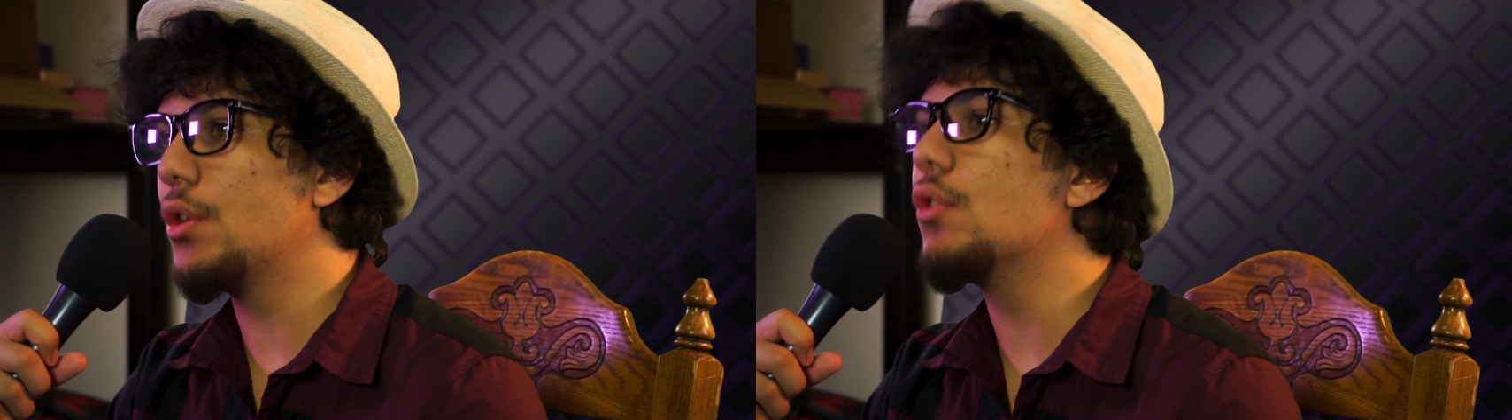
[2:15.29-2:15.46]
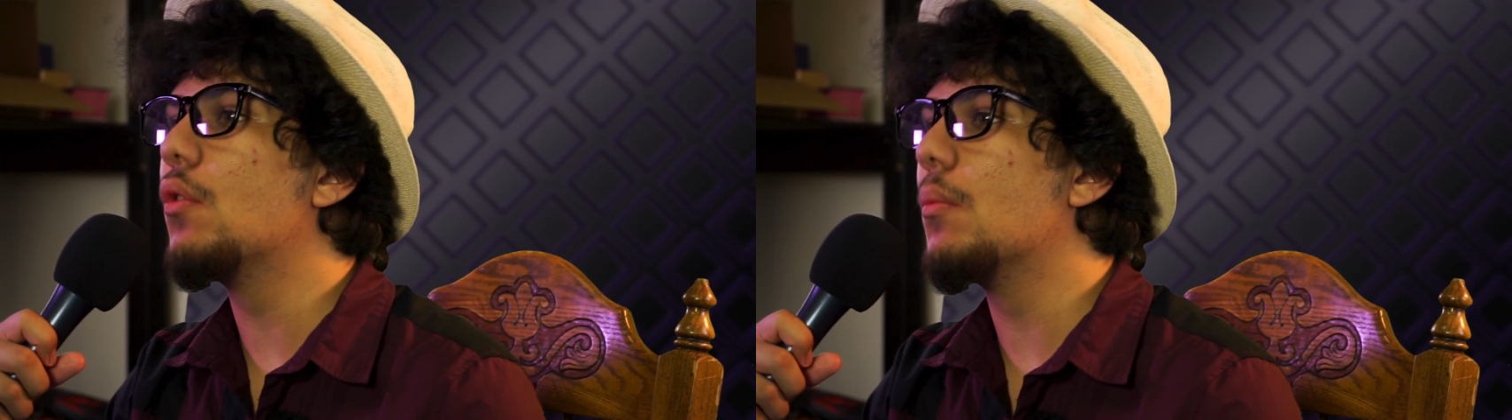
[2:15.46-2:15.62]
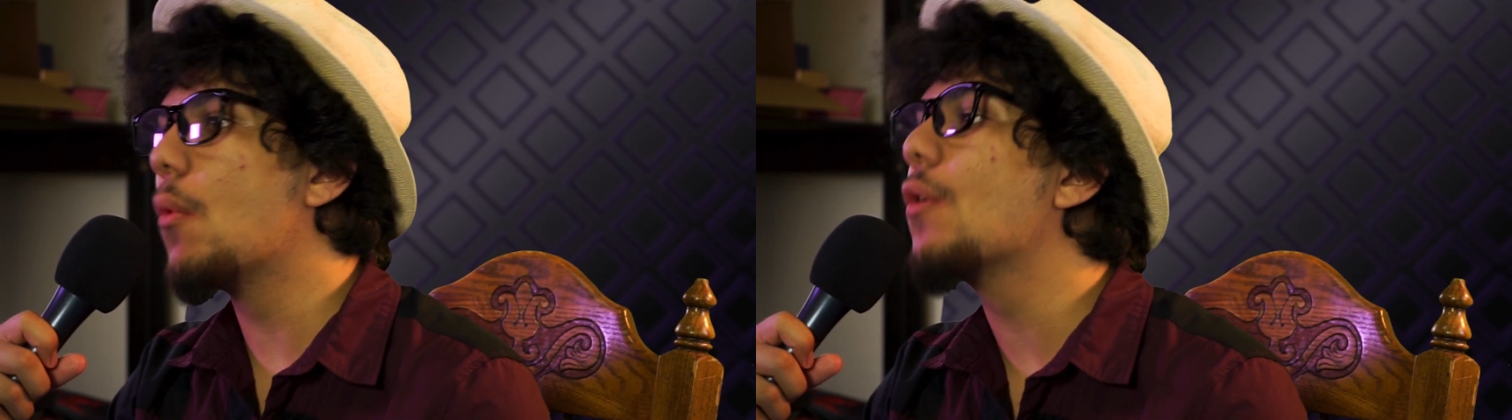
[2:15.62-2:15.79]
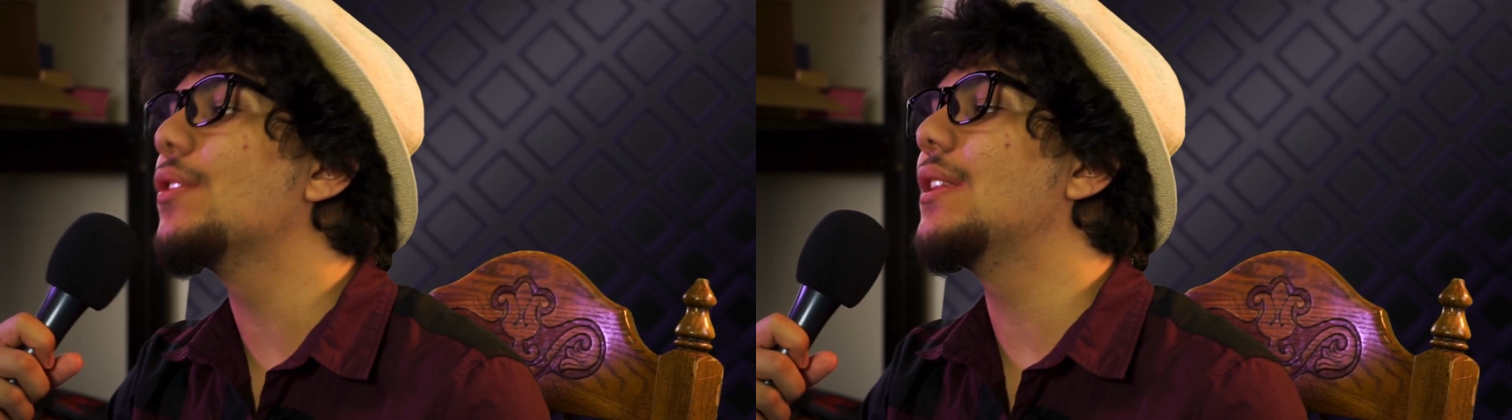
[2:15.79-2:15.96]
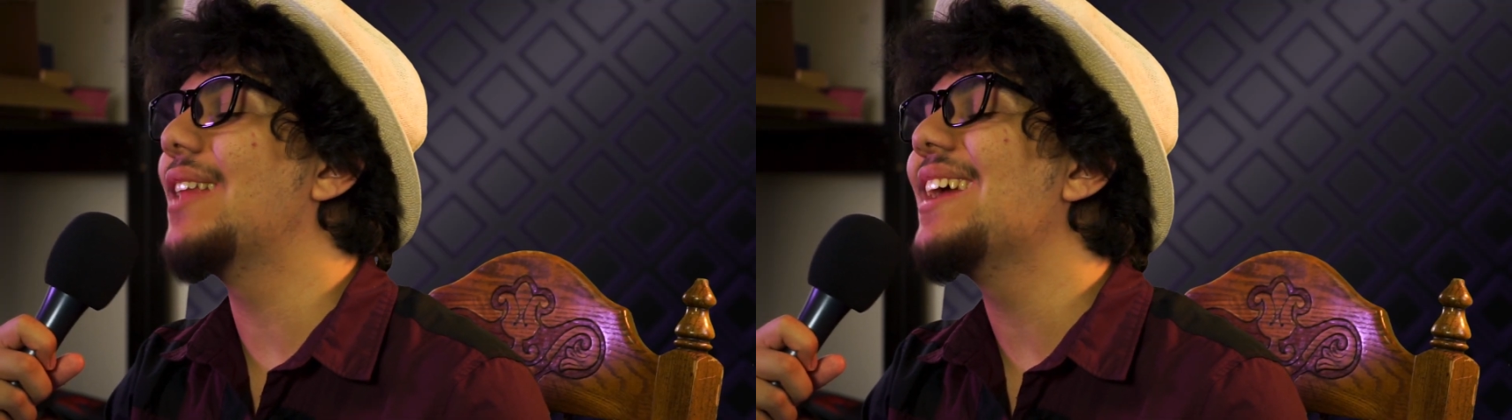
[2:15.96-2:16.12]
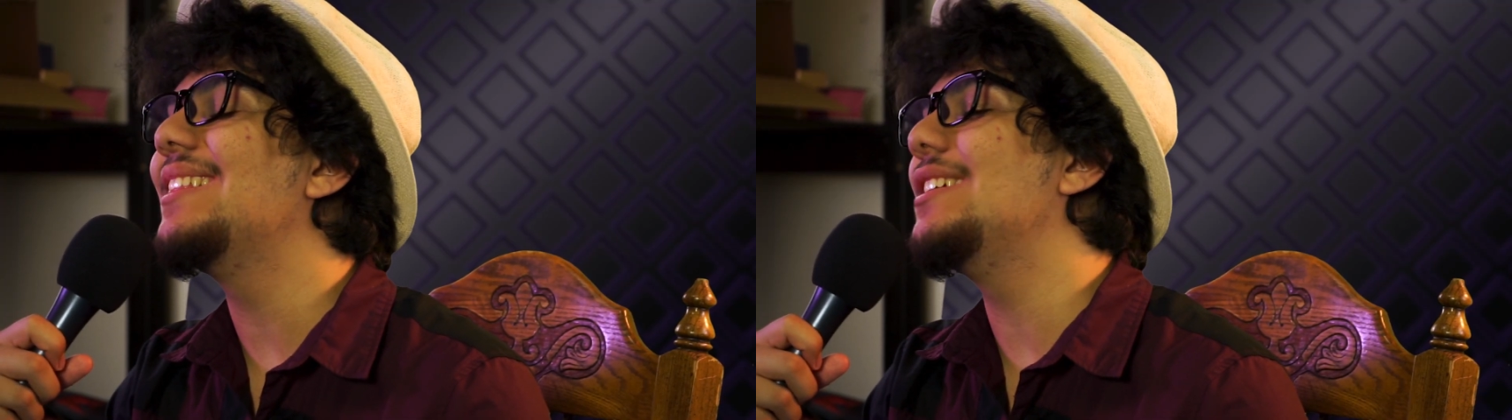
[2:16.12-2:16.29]
you are more than
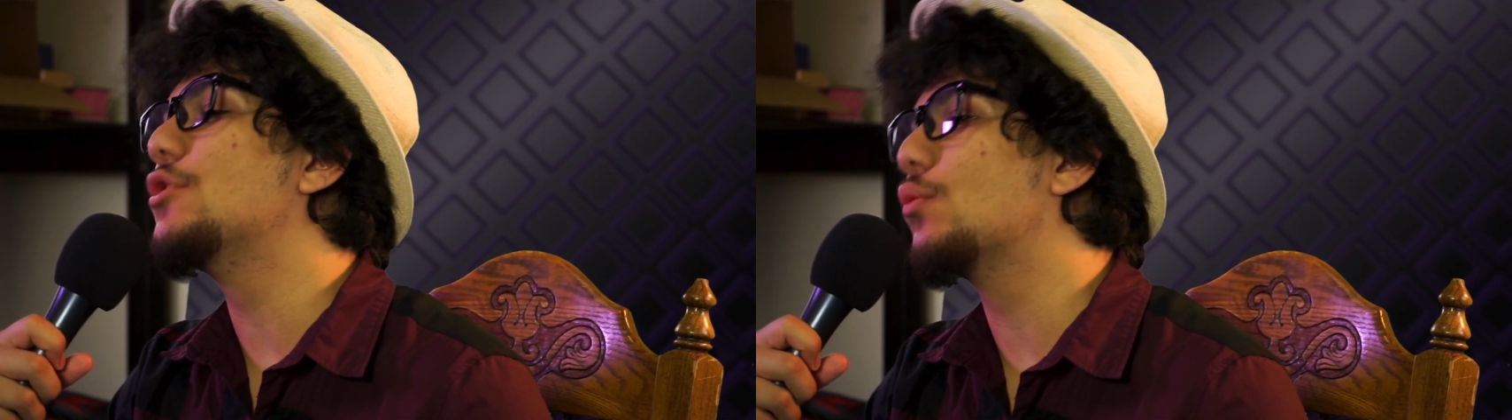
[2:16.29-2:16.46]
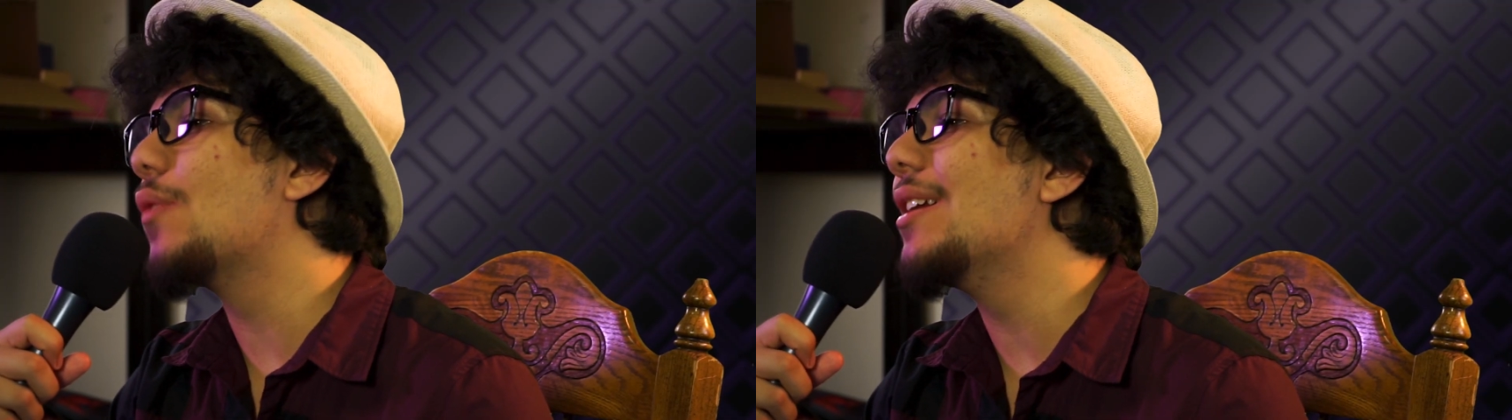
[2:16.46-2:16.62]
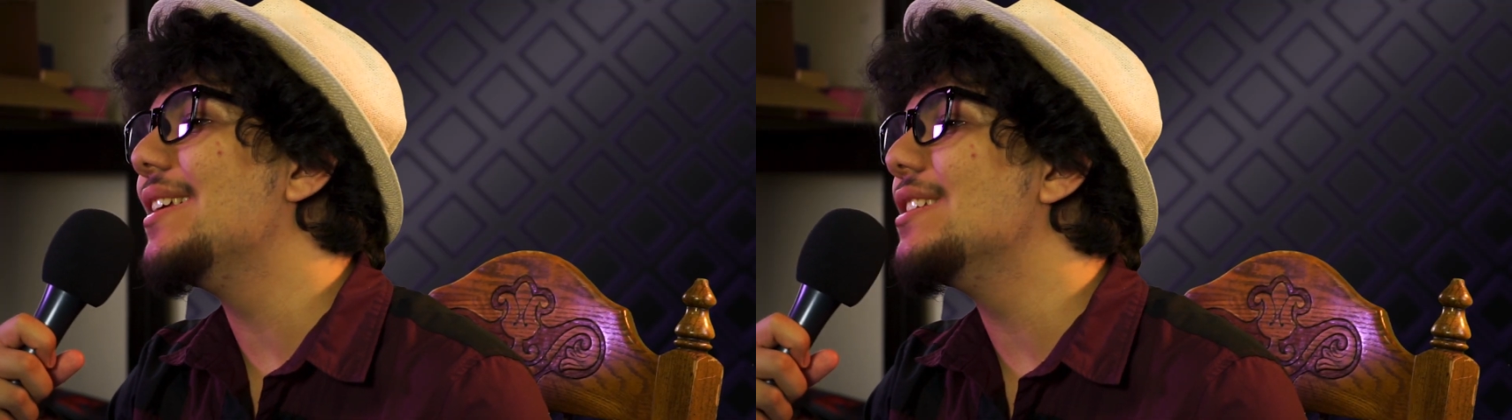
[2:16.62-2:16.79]
likely to run